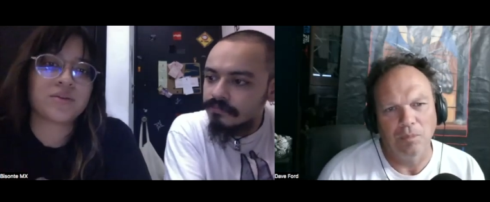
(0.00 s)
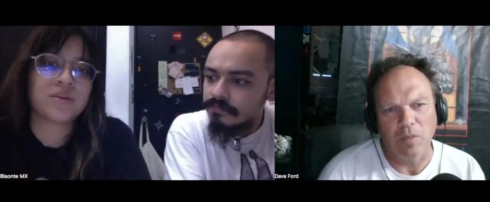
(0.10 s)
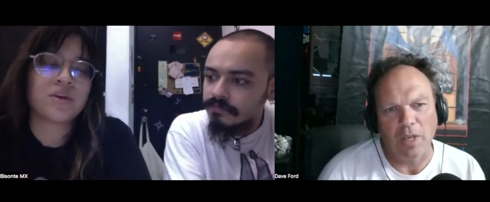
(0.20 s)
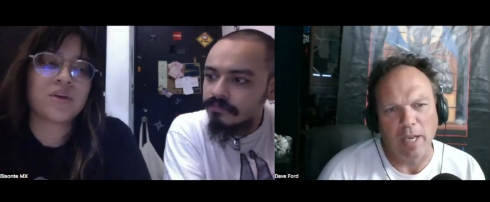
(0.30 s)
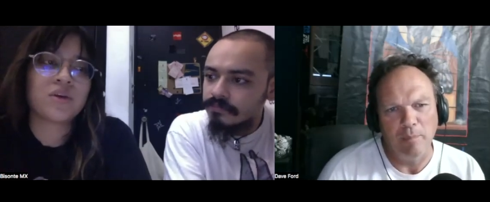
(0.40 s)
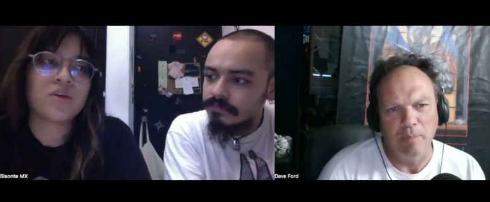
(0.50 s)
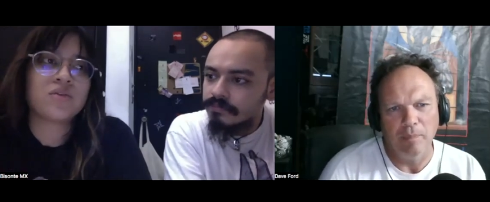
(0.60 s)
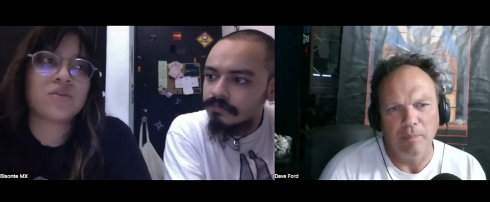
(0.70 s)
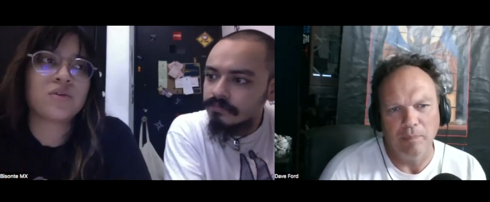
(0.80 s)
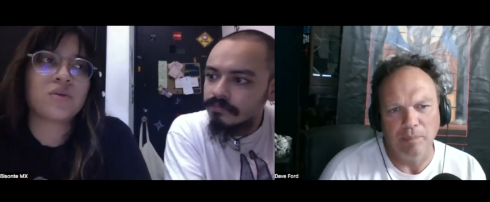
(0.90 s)
Speaker 1: Okay.
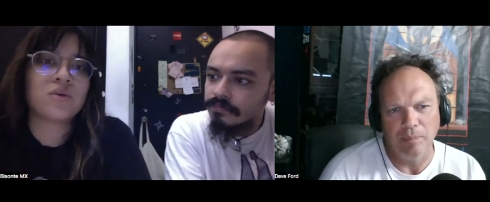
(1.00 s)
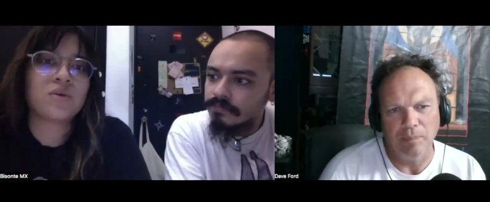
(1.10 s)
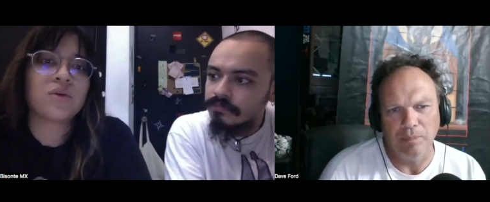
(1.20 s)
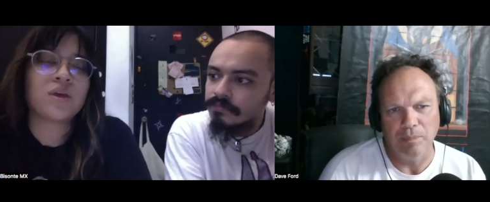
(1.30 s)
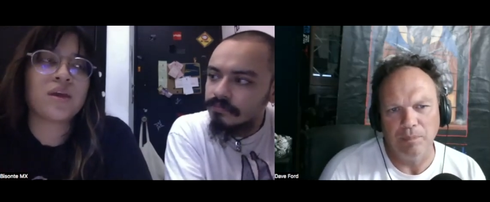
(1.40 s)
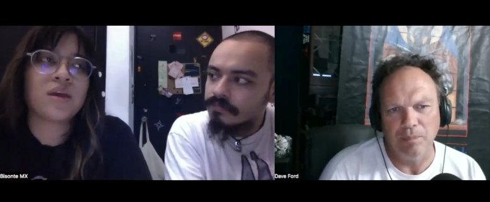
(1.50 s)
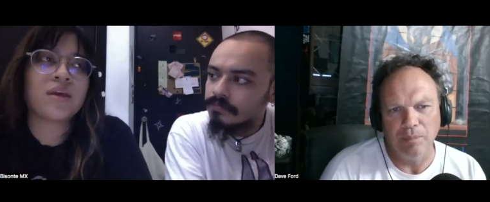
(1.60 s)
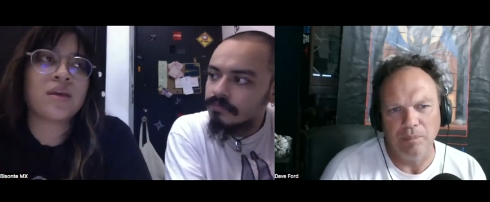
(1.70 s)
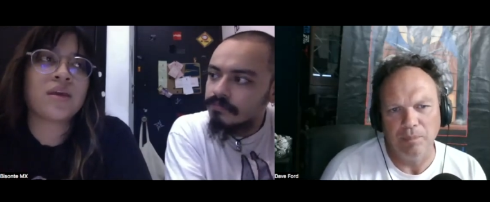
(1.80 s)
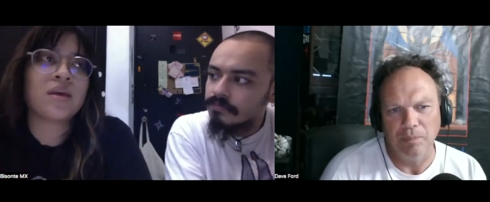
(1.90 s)
So
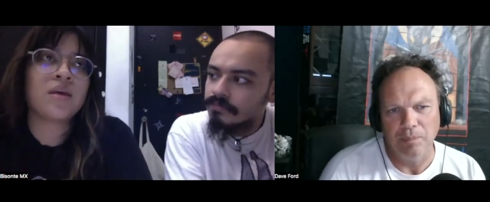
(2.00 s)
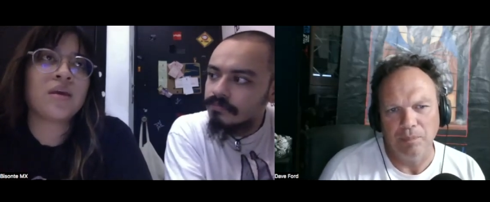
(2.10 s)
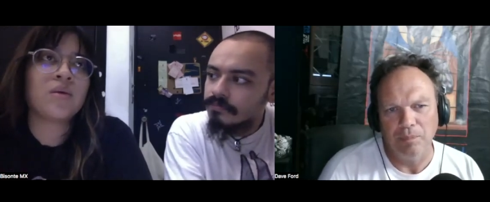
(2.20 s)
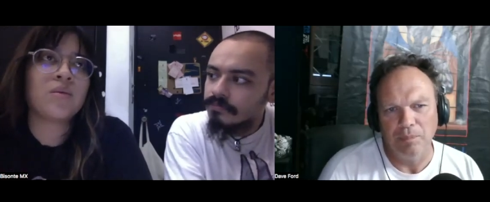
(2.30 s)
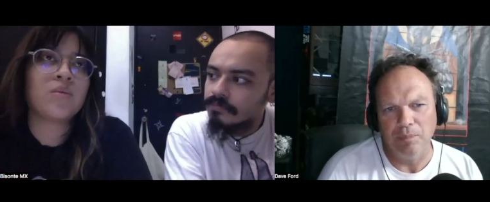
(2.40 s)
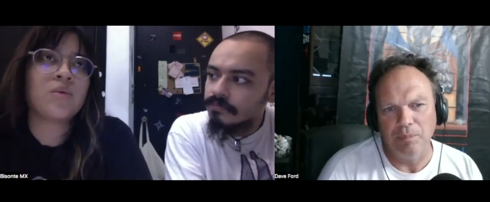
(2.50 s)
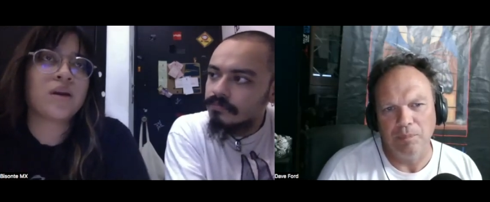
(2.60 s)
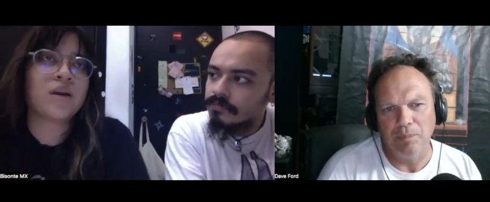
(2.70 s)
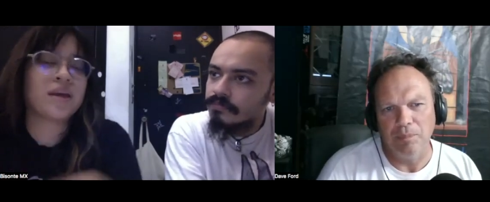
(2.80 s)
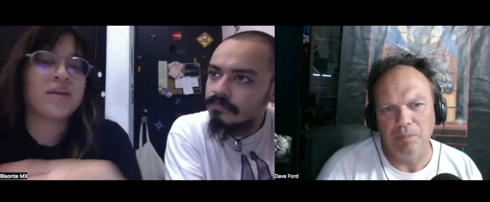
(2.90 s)
he when
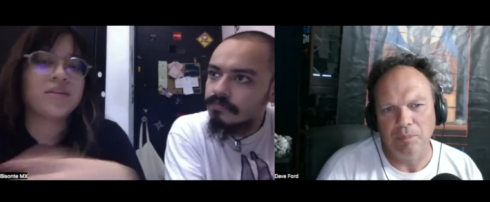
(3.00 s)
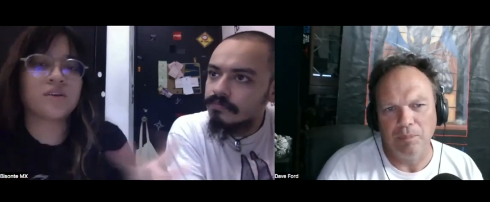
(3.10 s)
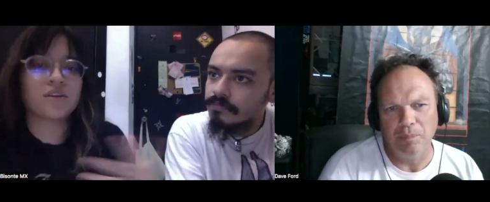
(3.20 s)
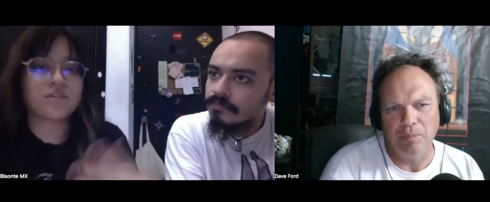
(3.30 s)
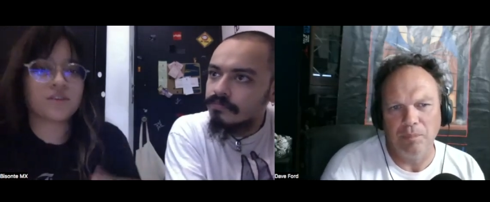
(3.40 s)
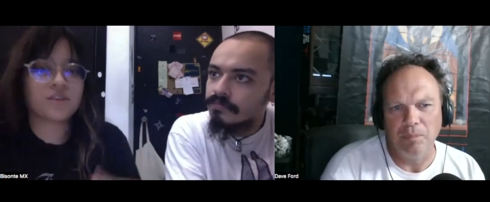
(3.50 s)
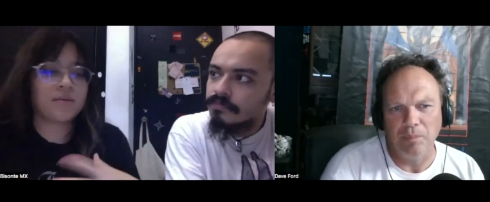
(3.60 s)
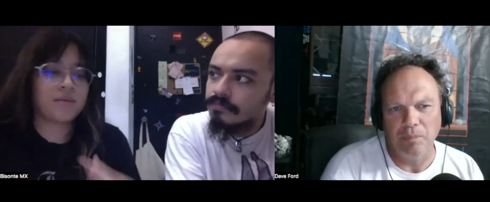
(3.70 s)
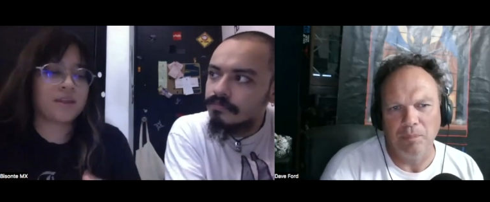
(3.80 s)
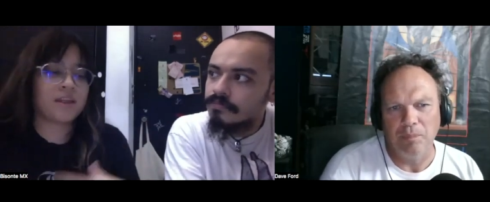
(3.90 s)
i talk to him
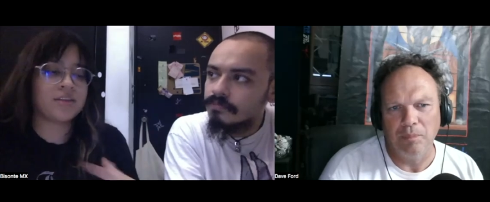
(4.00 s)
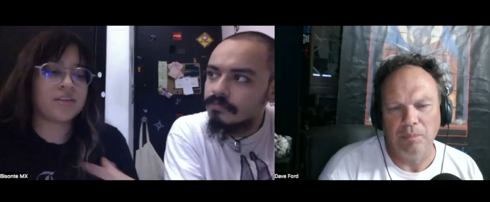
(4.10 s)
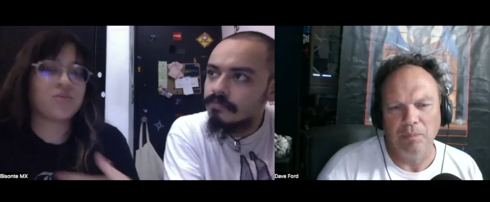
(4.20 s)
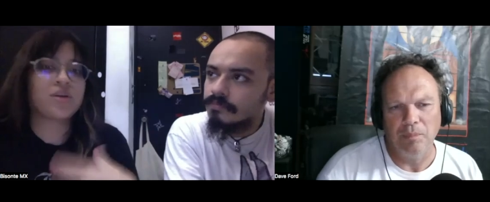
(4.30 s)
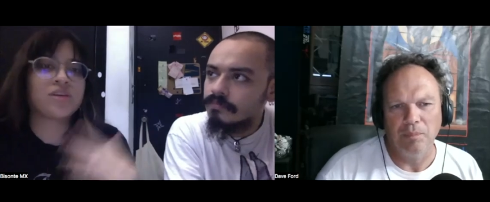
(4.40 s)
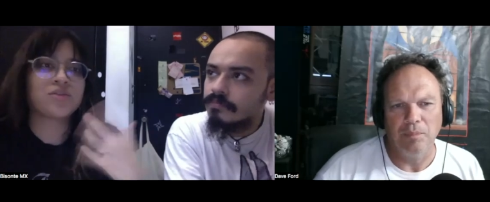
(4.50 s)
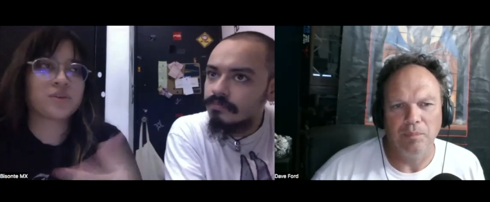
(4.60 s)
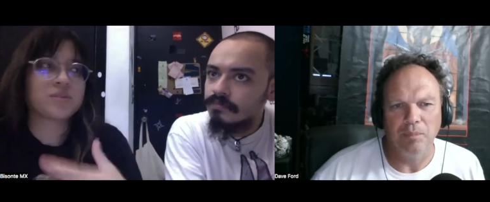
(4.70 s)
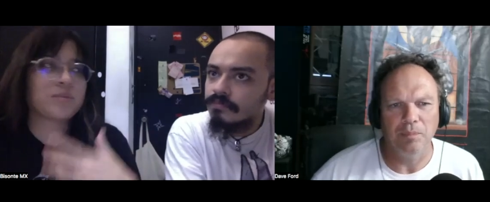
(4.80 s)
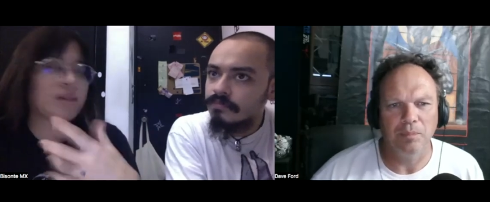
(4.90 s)
and he tries to
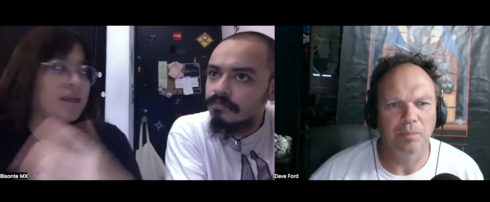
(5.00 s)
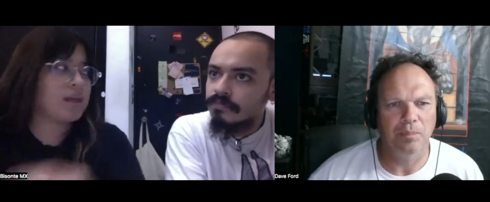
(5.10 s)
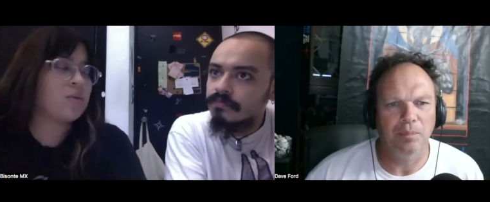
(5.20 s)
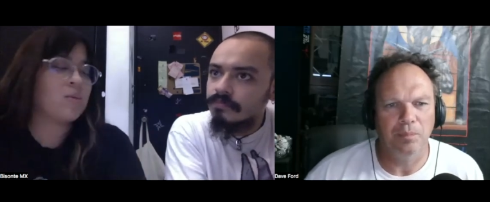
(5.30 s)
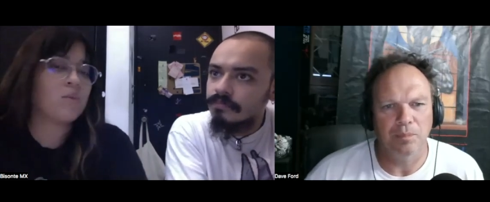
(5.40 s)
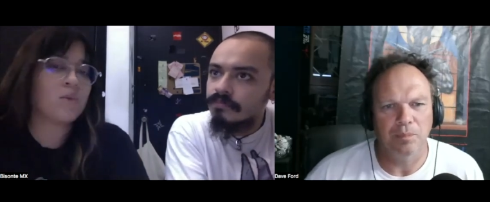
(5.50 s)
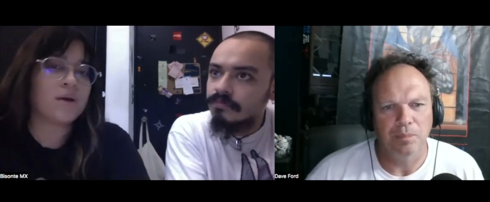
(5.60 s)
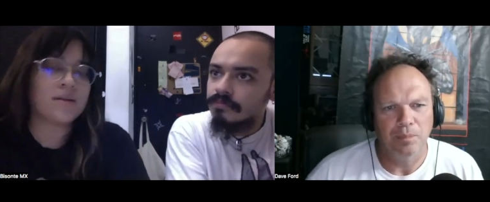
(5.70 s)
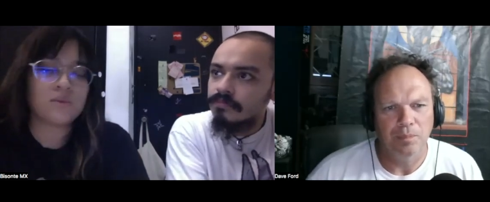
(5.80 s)
explain what mm-hmm.